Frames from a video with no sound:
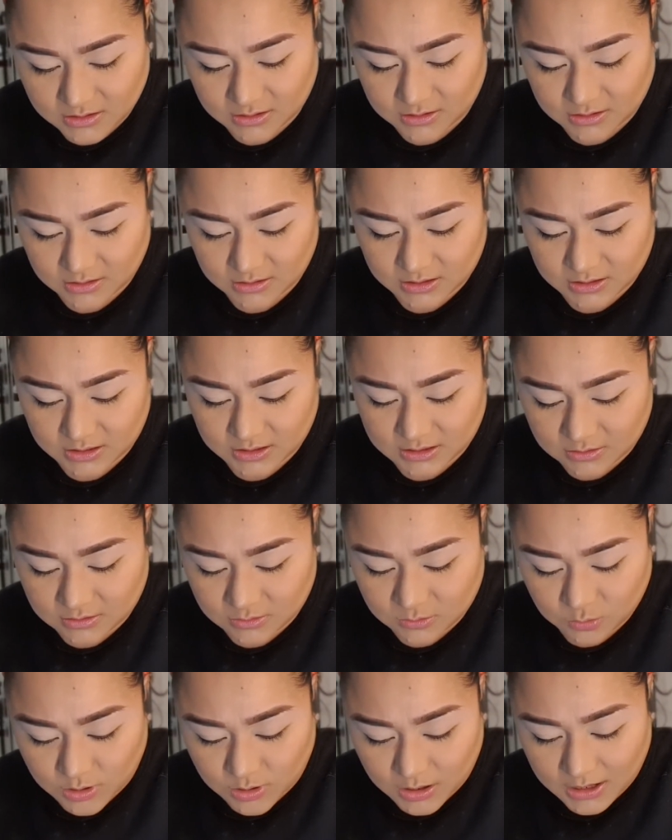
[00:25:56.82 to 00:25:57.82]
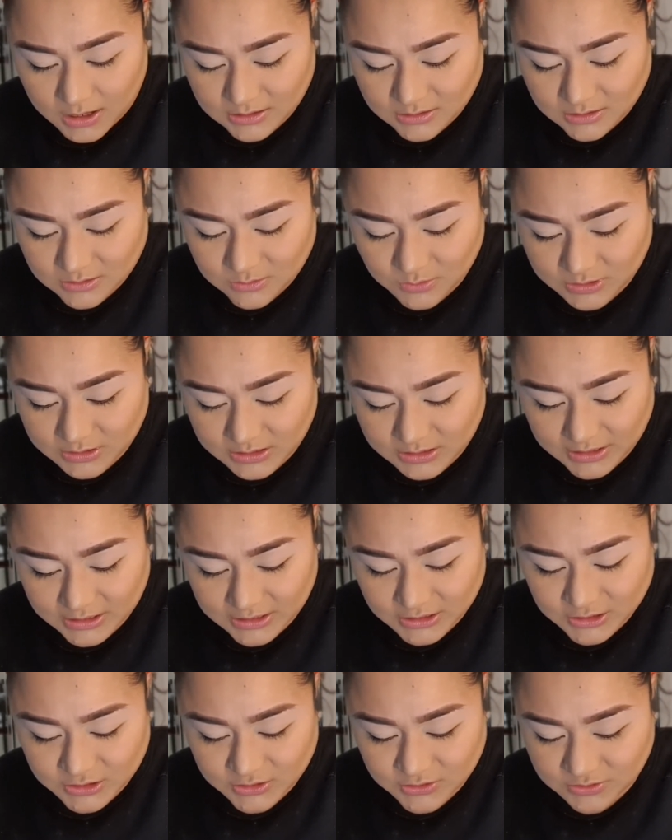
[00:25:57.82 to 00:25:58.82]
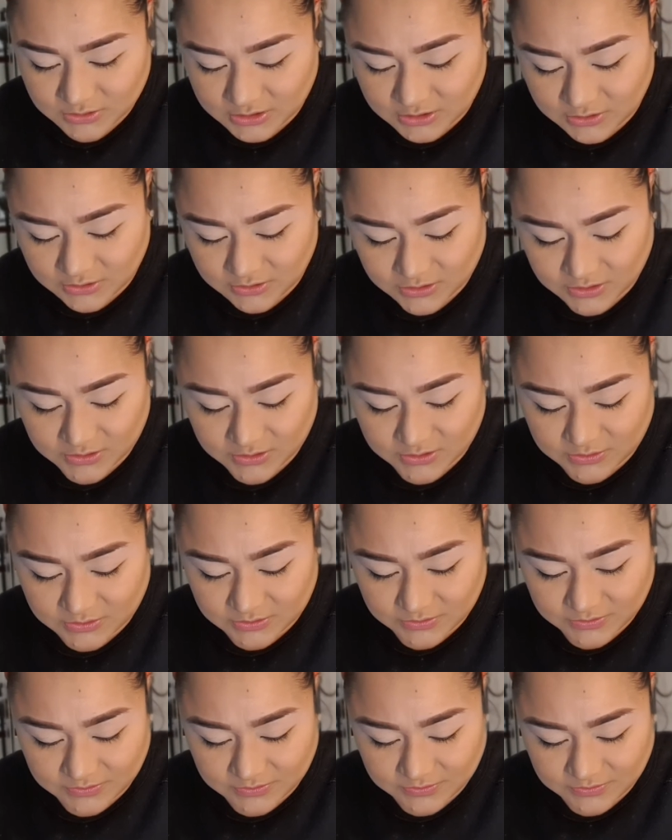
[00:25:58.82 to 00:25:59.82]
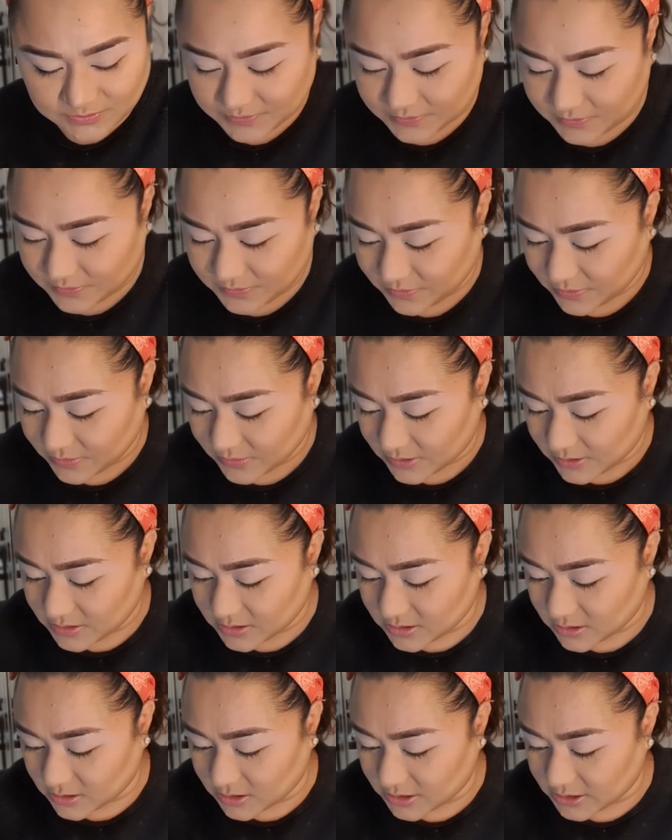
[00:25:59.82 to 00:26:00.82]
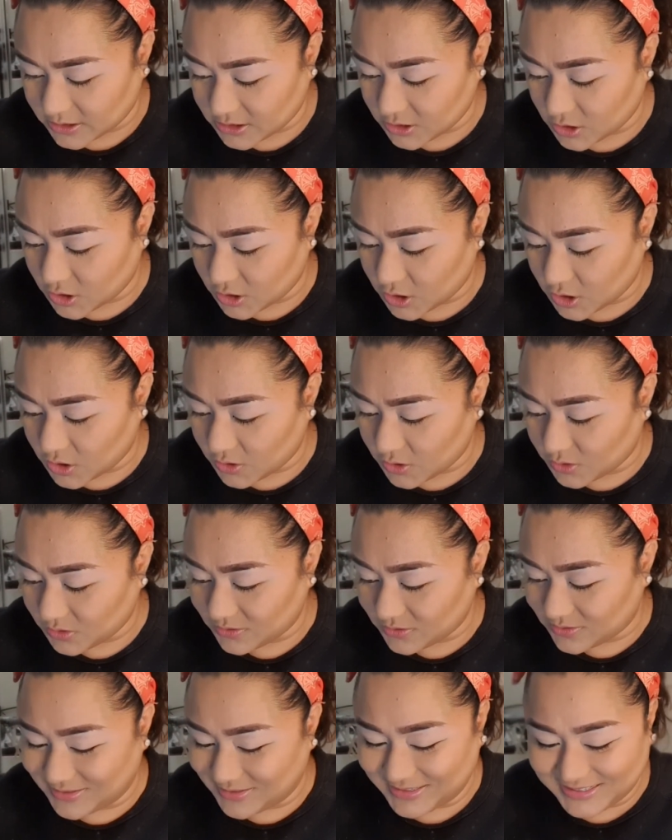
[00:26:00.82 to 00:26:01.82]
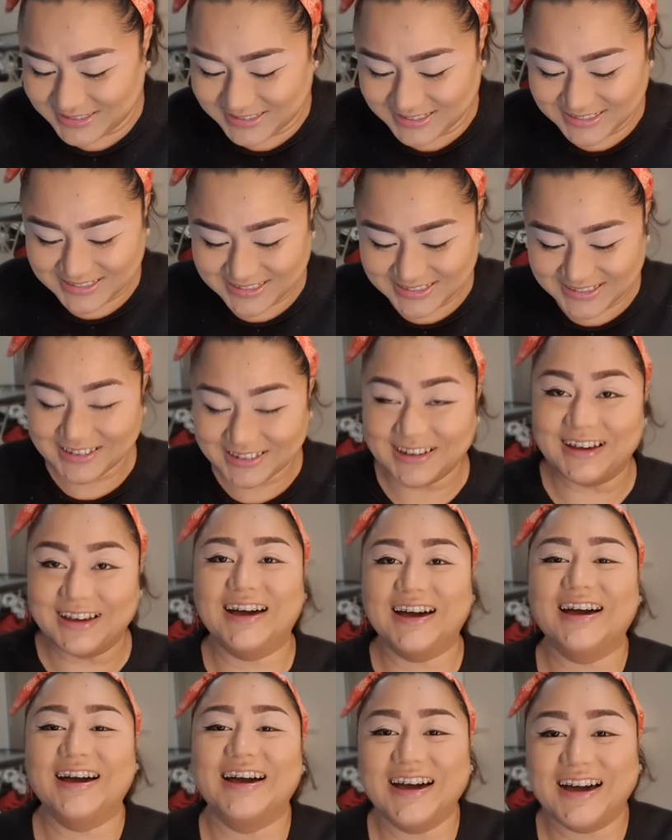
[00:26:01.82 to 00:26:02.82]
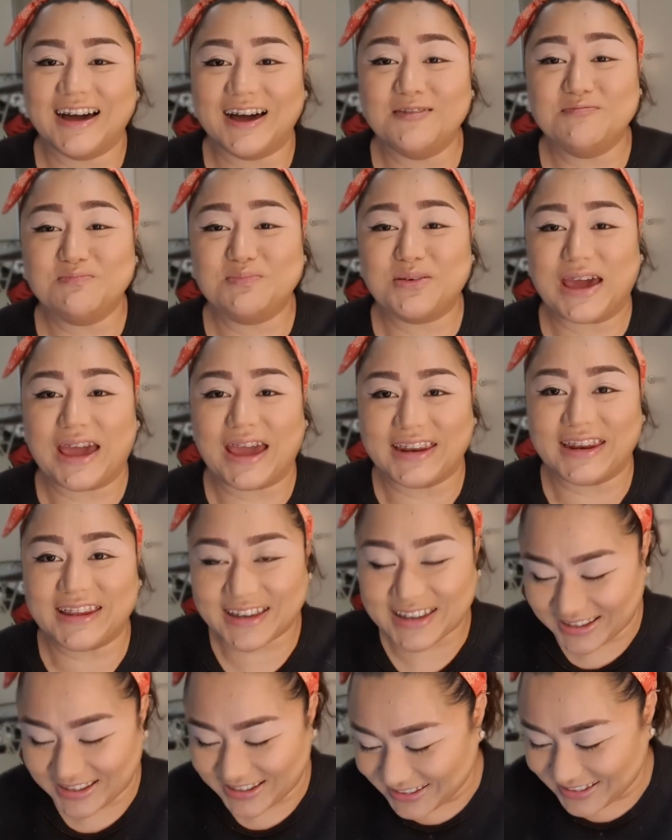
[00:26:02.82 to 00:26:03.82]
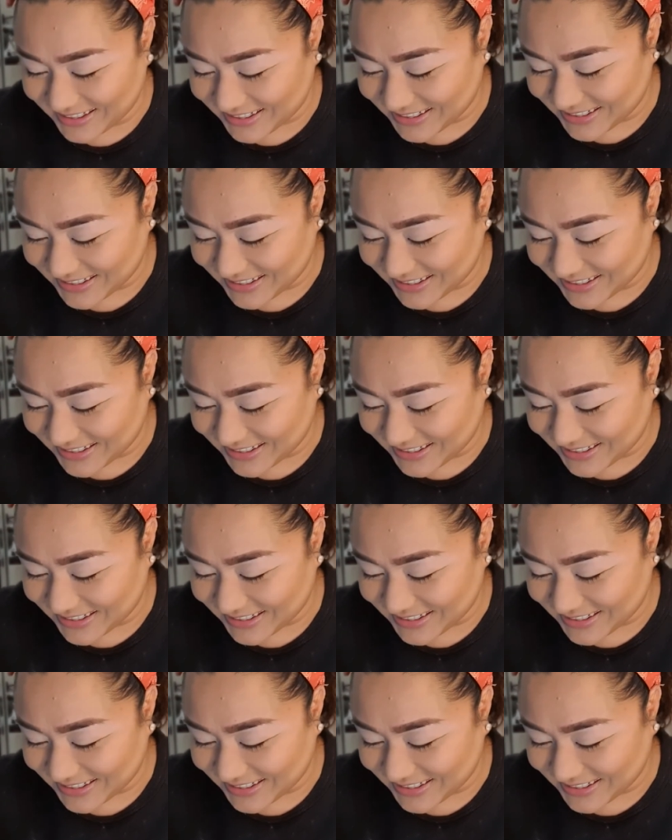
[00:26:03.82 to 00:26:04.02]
okay, what did I do? I don't know. So let's go. I'm panicking.